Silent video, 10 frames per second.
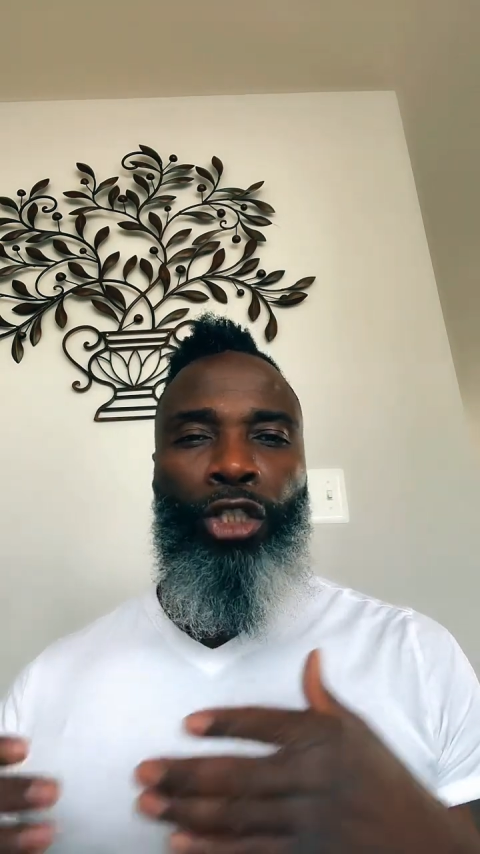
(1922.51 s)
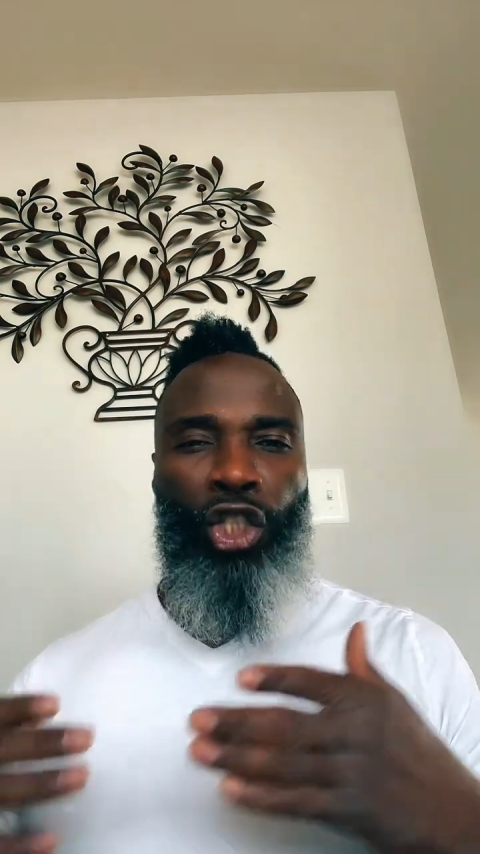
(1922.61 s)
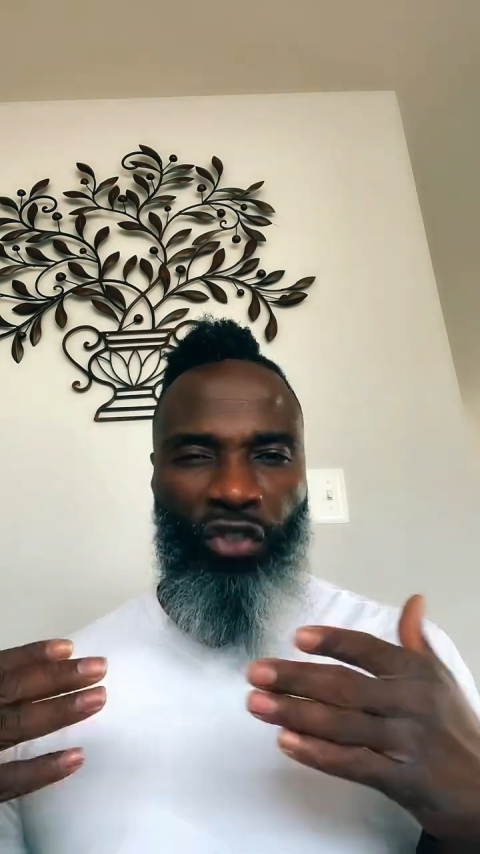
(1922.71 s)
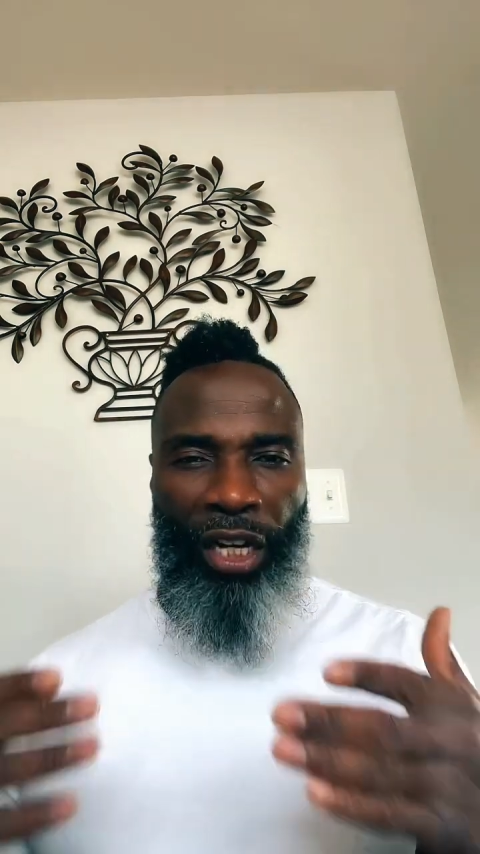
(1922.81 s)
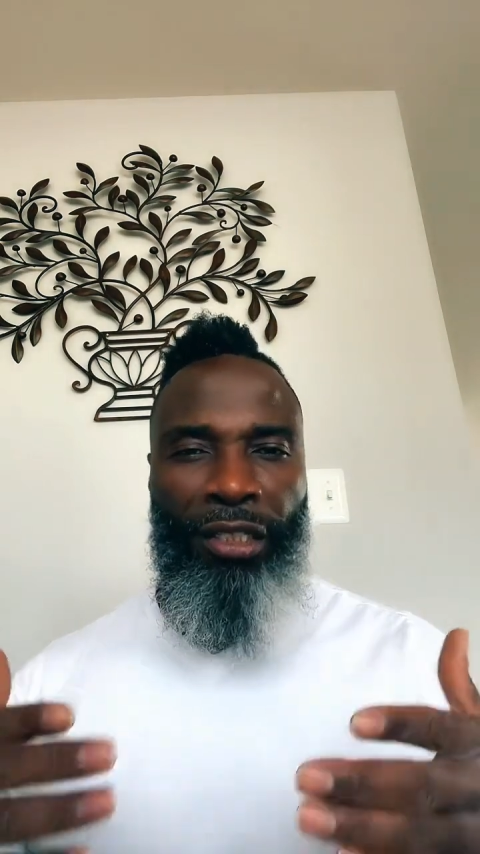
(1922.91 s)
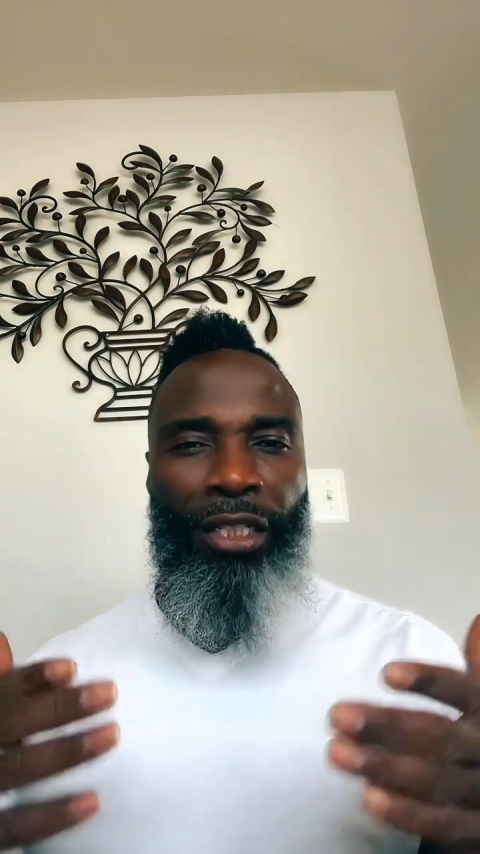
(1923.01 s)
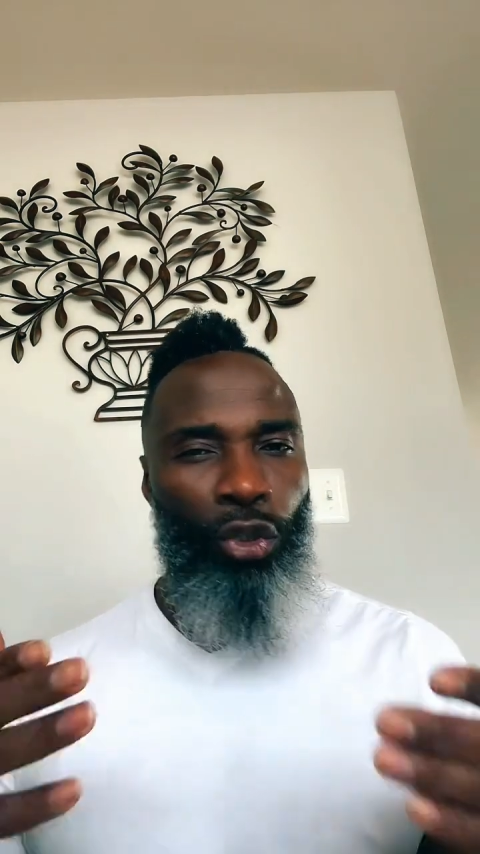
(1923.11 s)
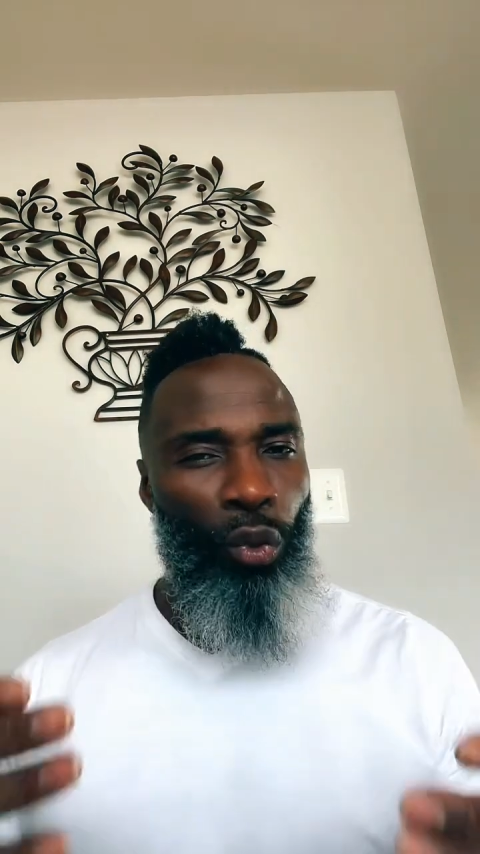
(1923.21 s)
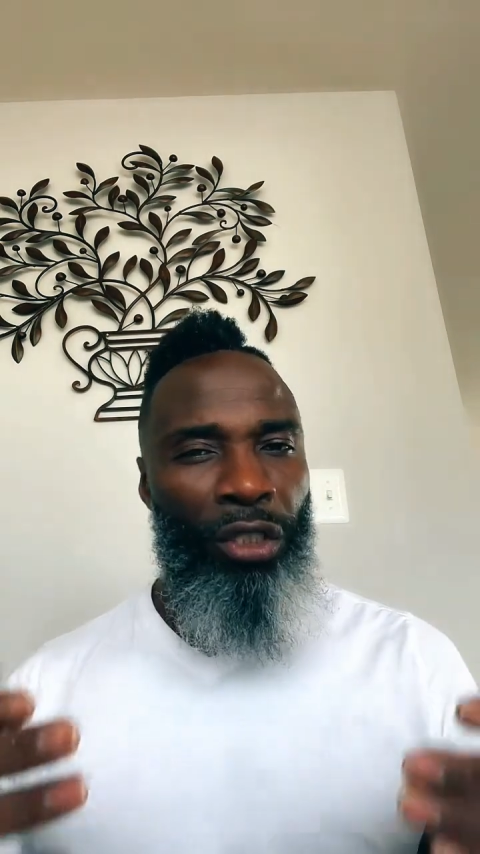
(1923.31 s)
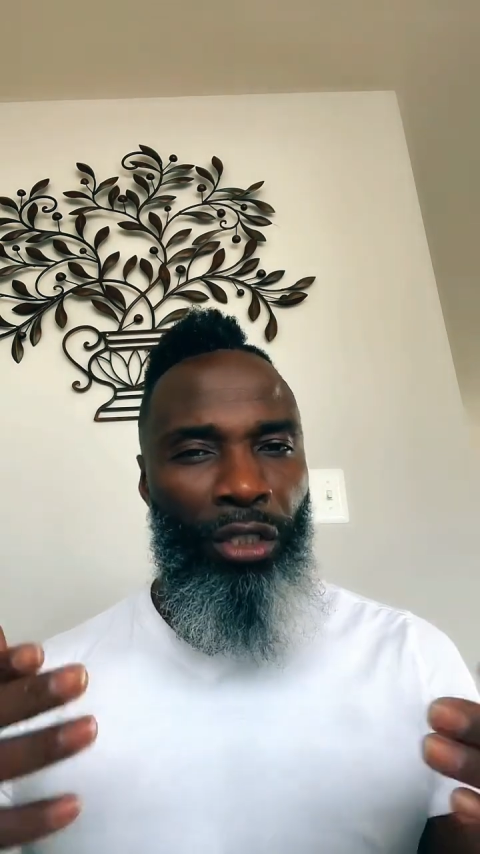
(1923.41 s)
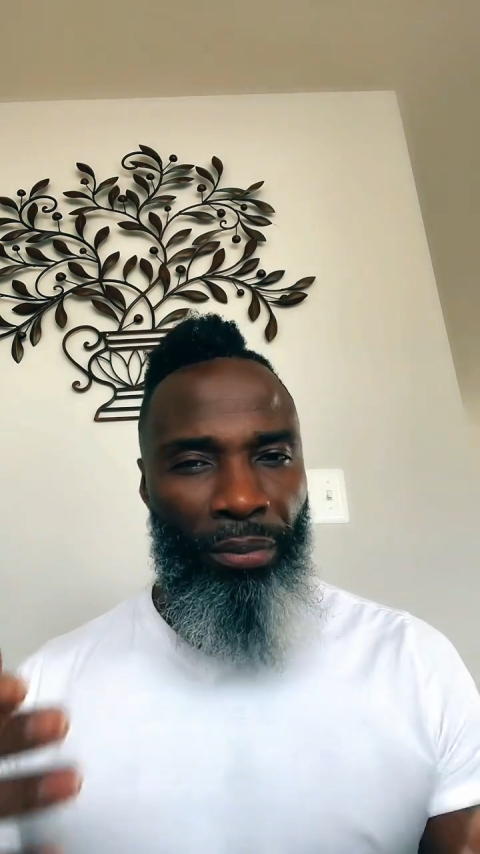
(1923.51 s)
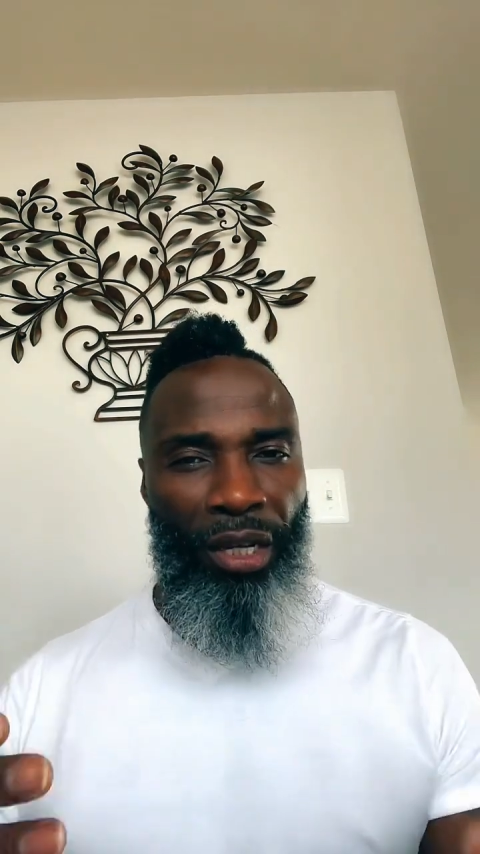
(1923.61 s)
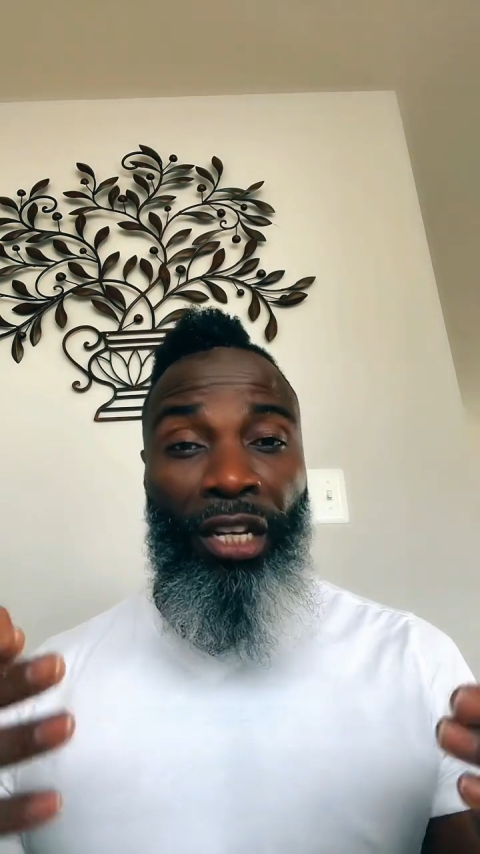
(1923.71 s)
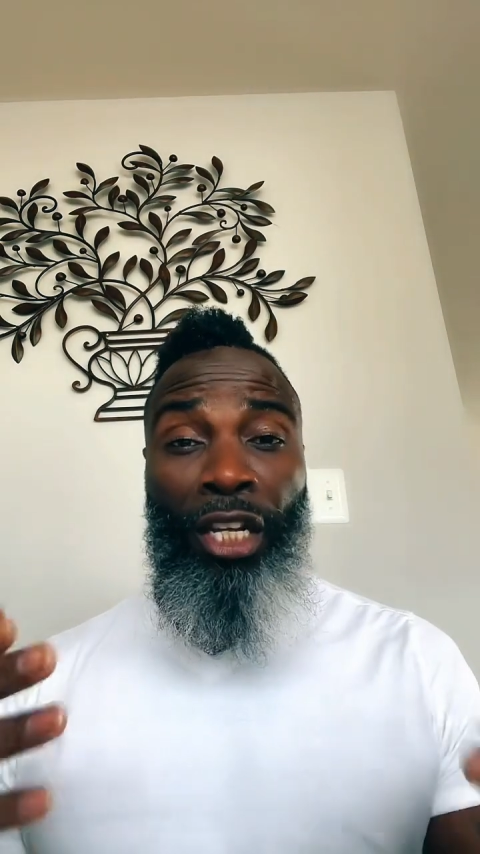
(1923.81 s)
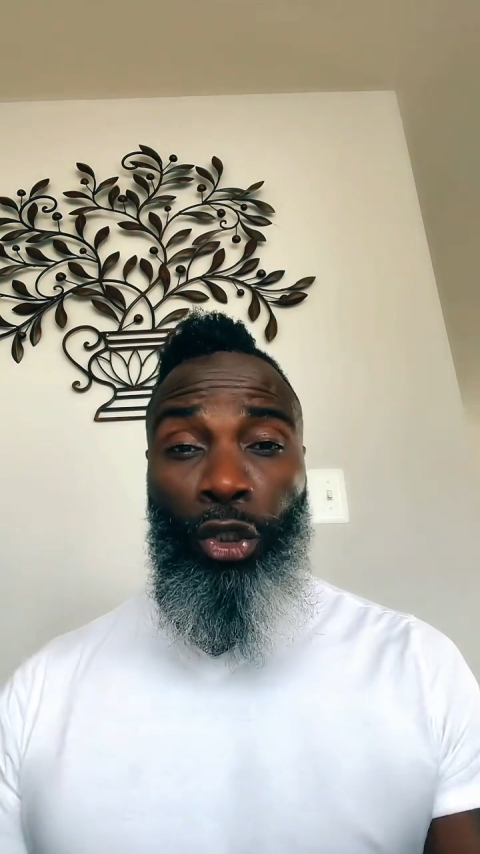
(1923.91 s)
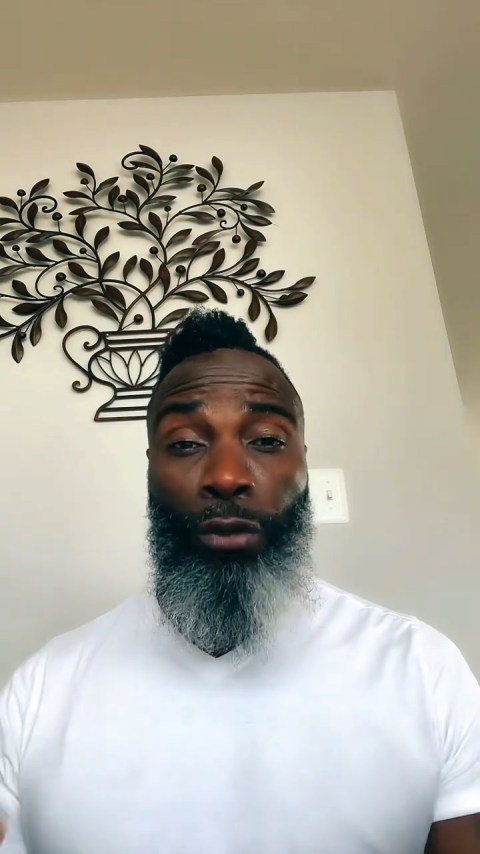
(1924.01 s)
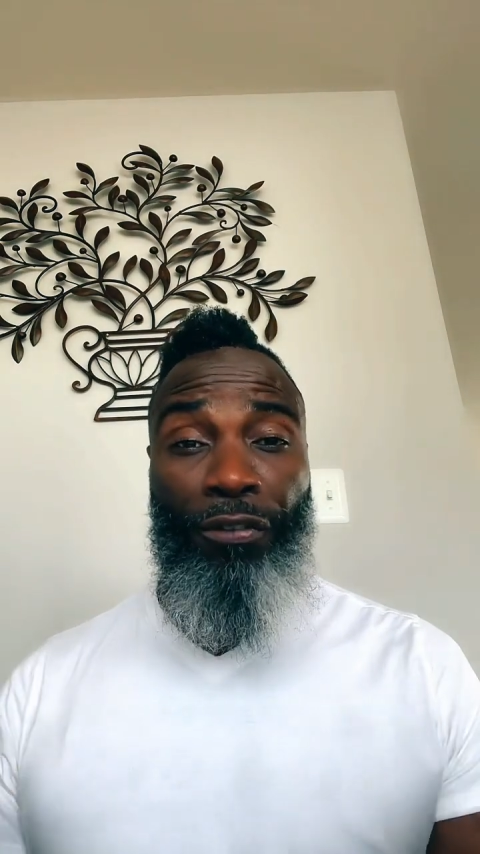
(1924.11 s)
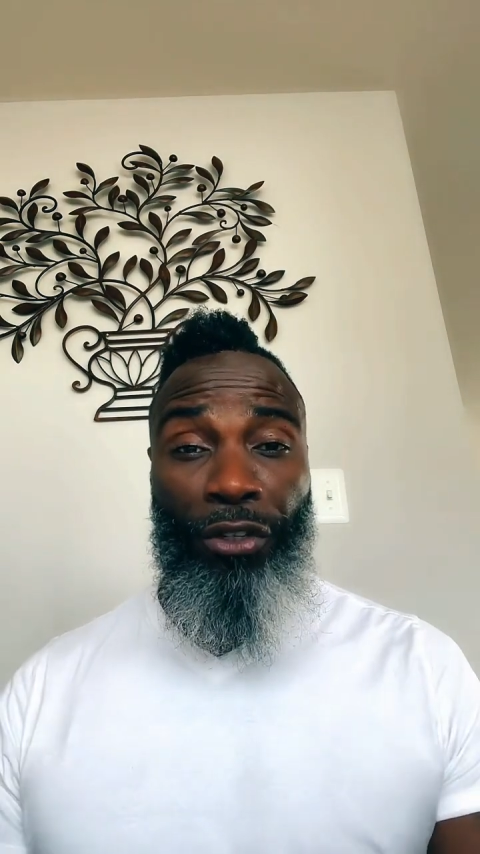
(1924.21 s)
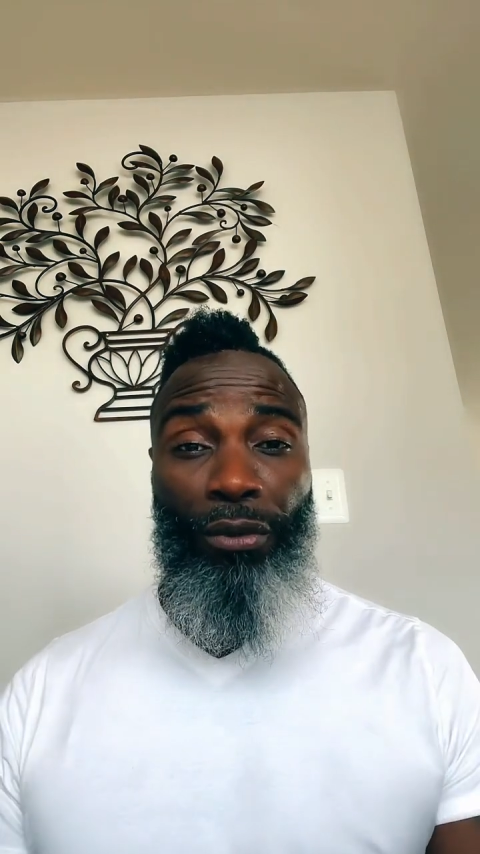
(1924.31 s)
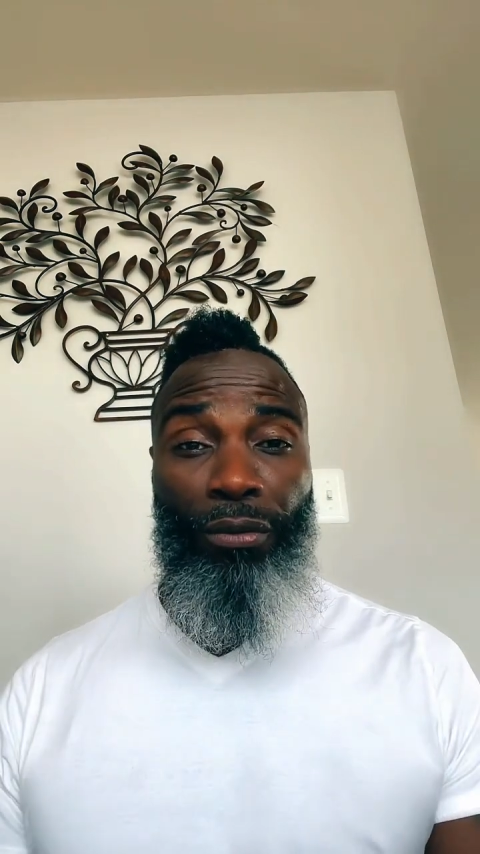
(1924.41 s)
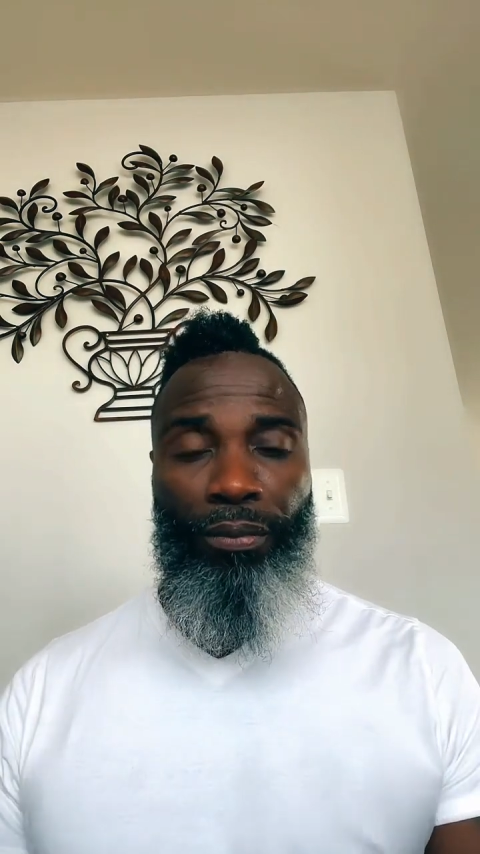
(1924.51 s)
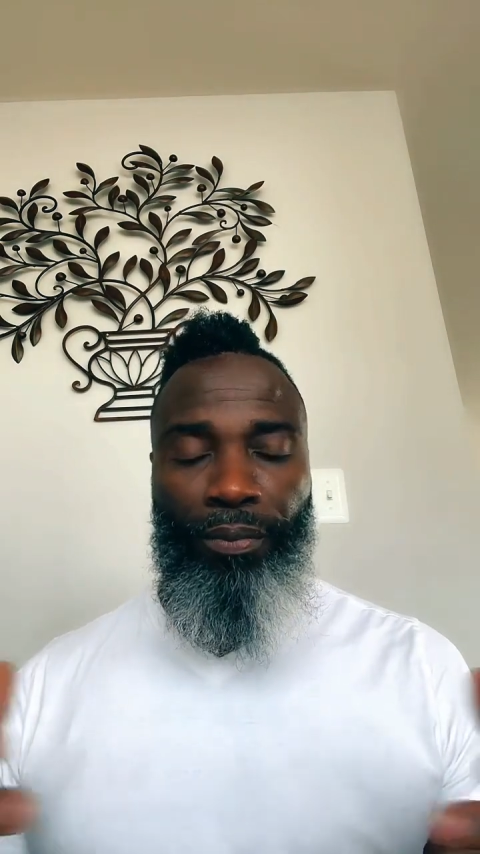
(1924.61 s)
Trust is going to be an issue for you.